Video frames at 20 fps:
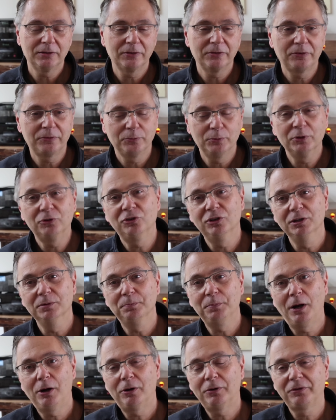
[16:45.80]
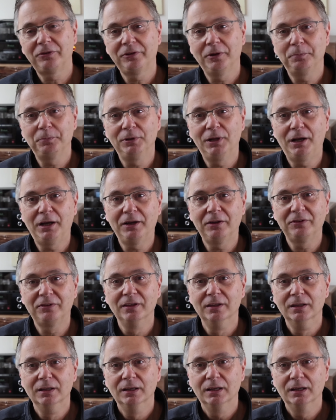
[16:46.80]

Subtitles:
switching power supplies.